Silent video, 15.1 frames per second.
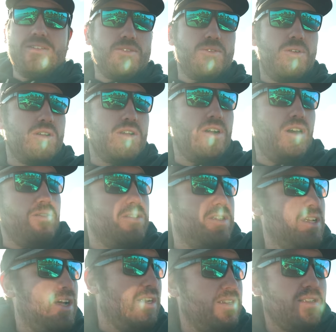it's quite a cold
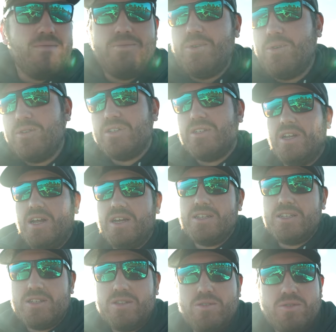start to the morning today. I
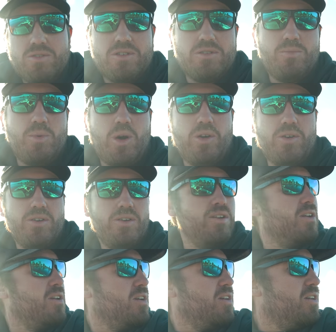just launched the boat,
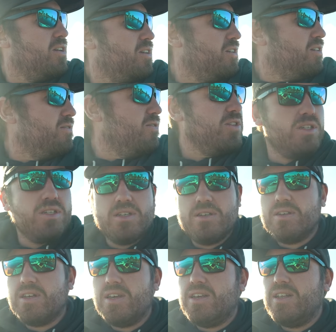
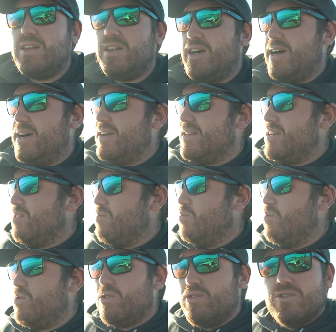obviously, and uh, yeah, the
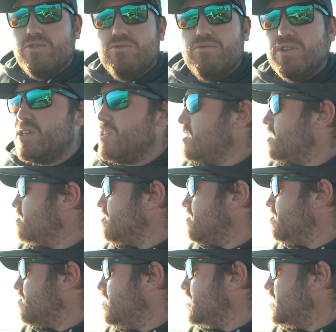water is really,
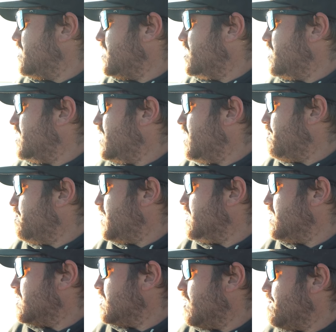really chilly up
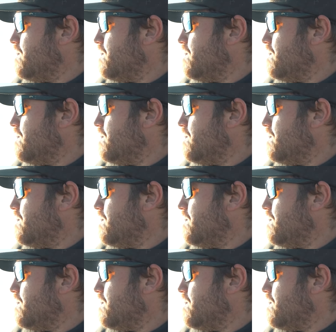here. So